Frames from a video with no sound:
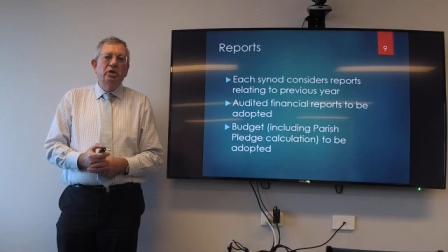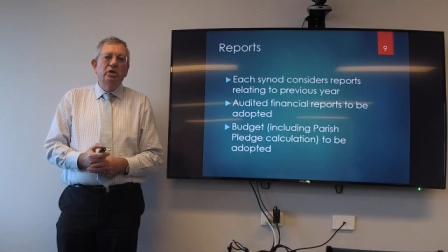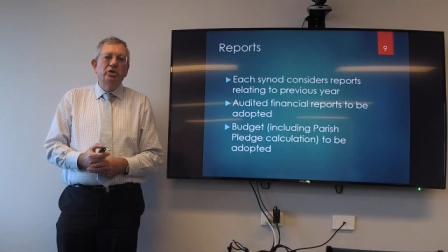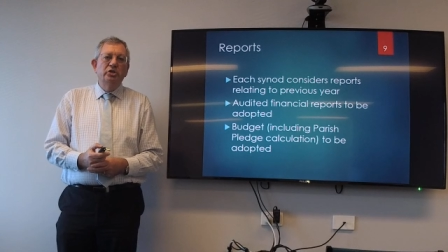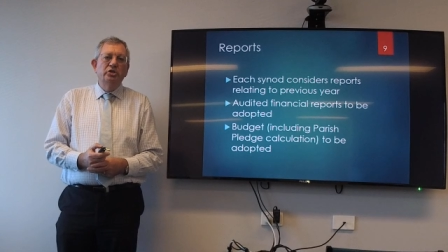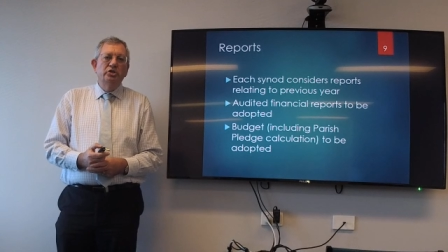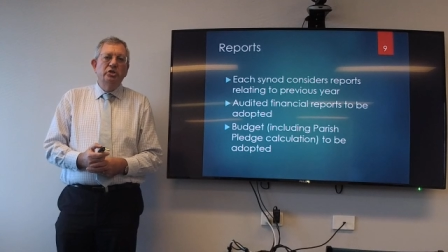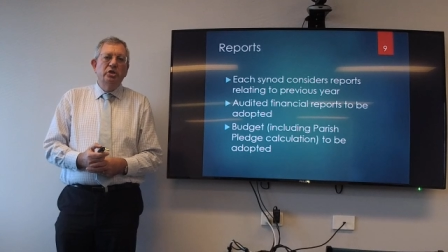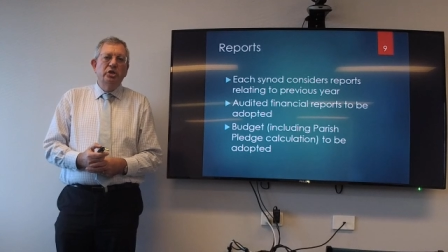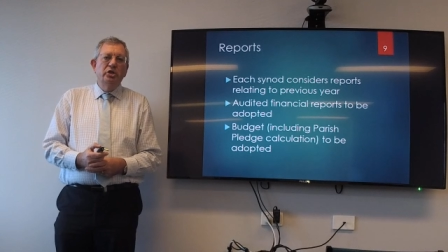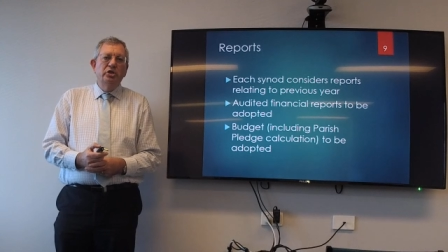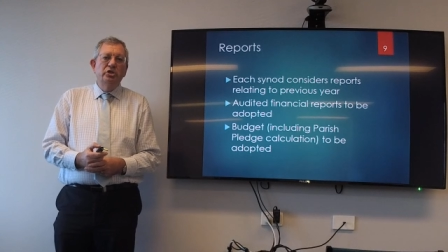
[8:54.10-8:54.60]

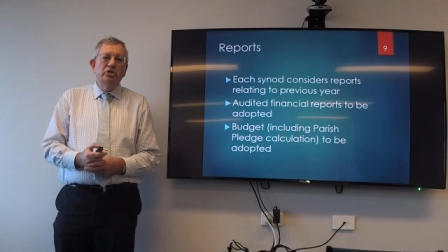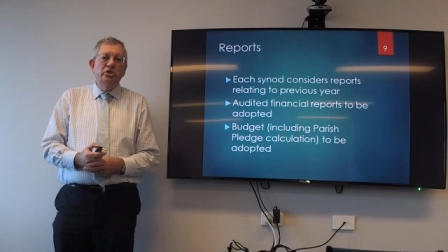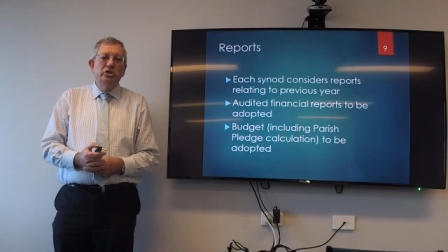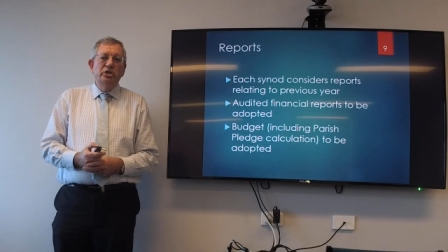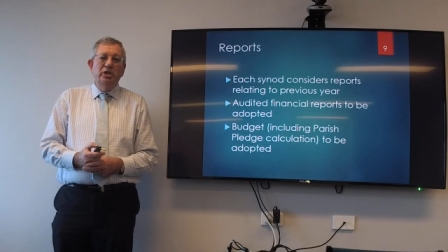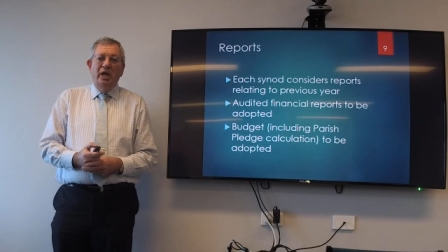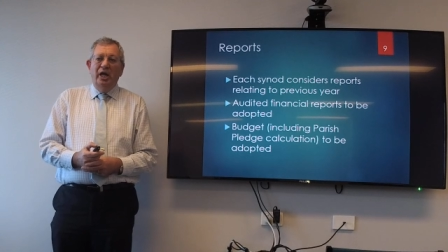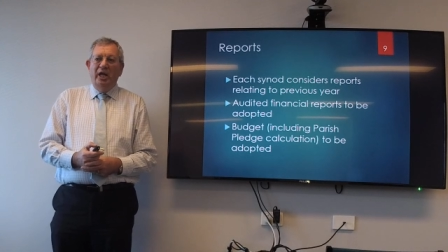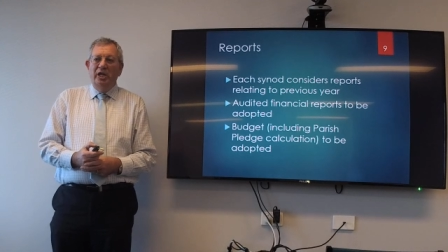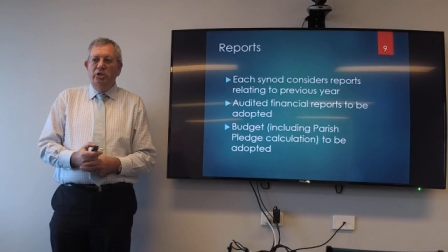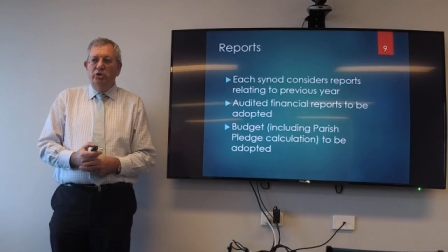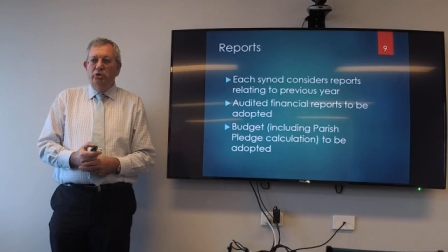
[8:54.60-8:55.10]
considers
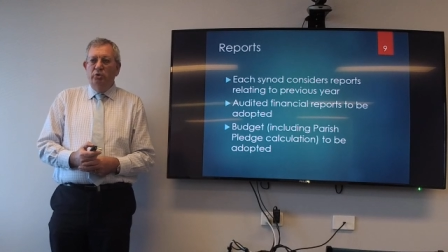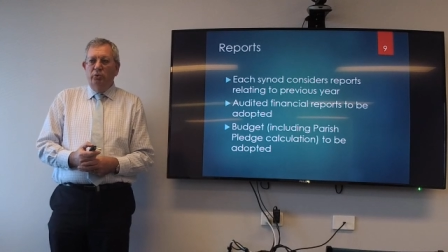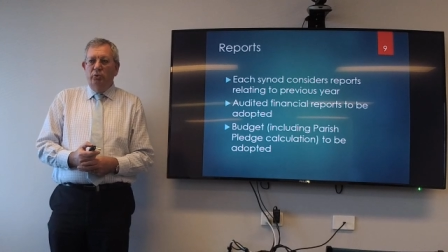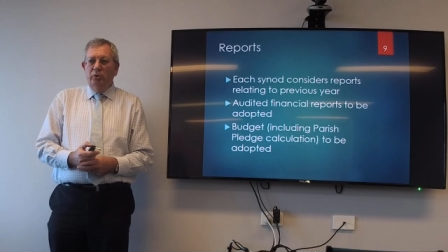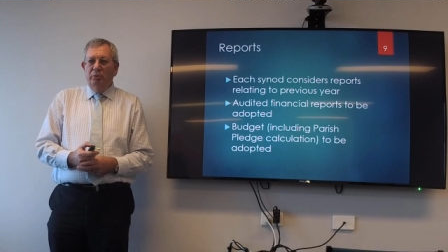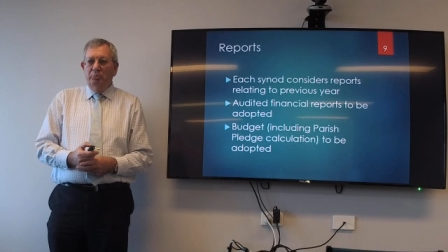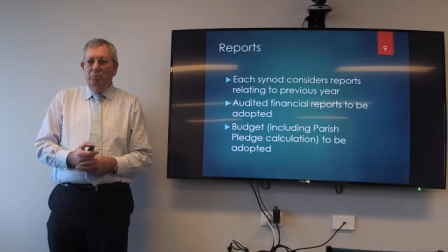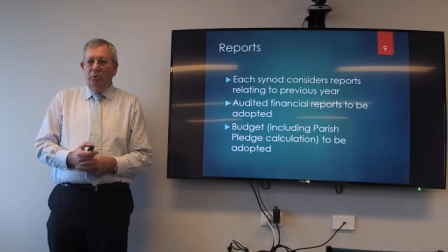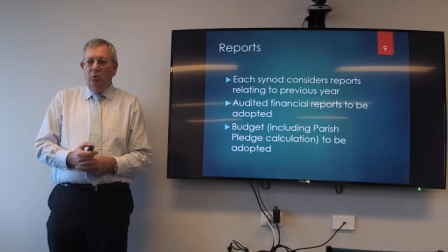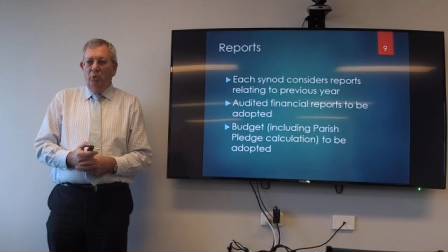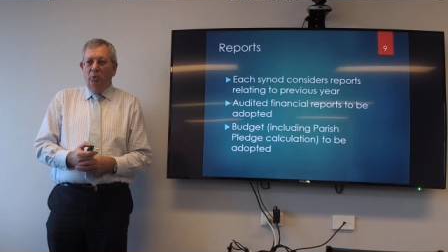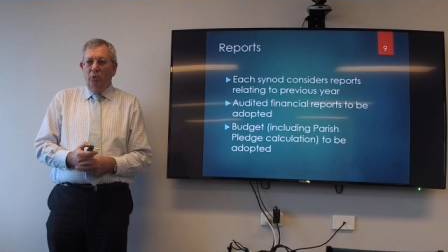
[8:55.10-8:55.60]
the annual
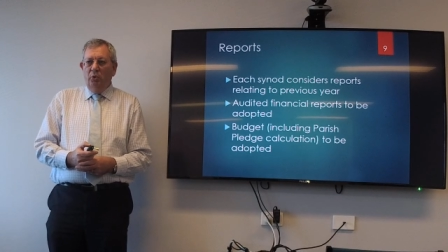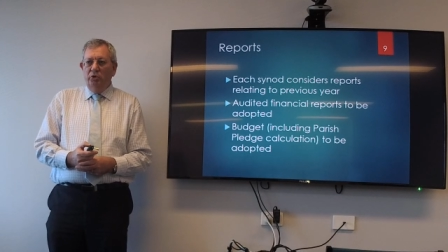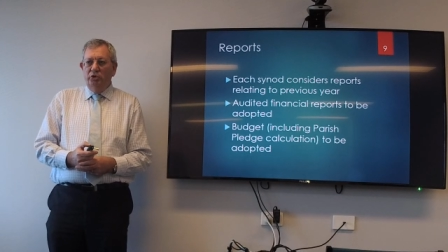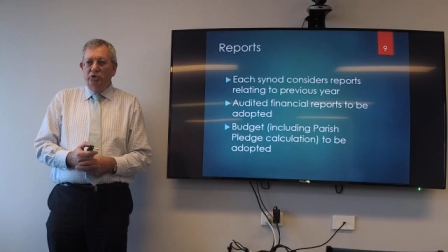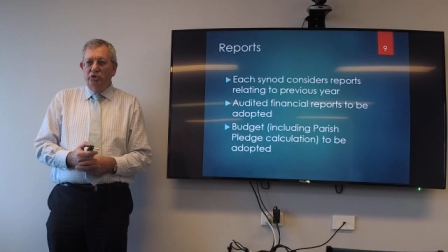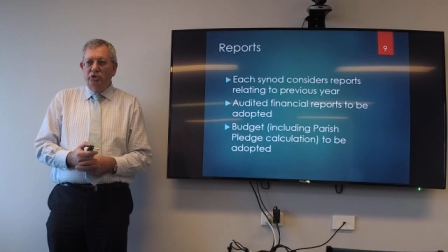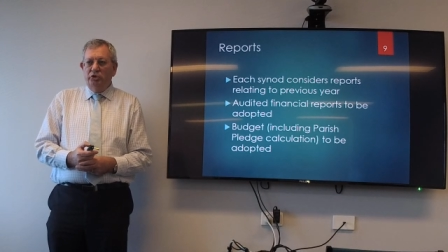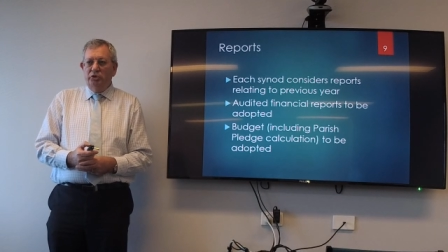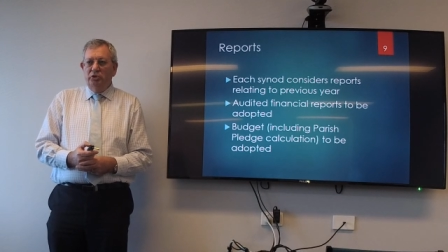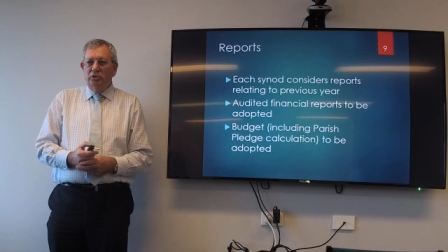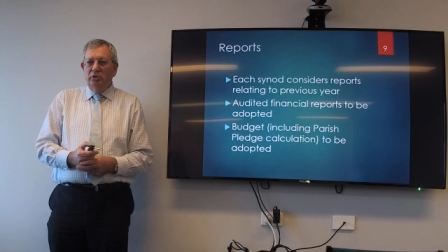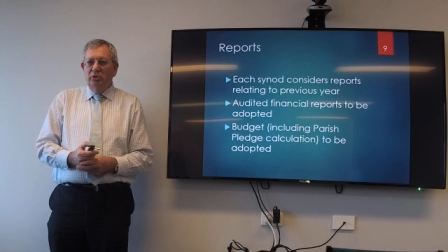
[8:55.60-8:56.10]

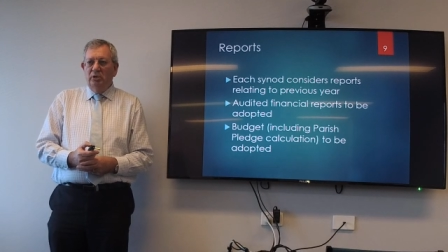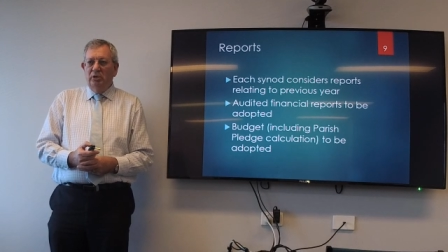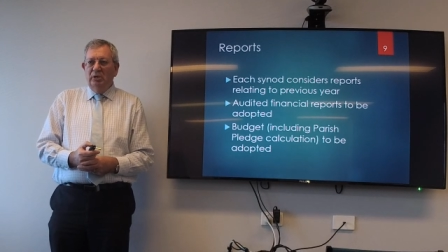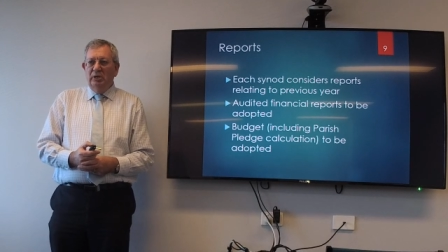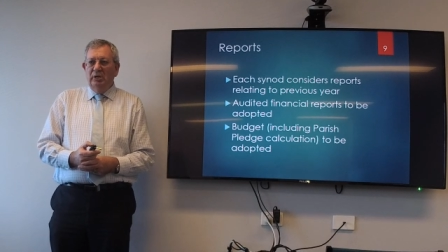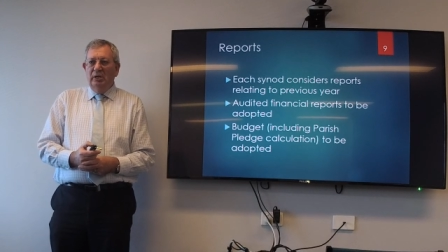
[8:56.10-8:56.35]
reports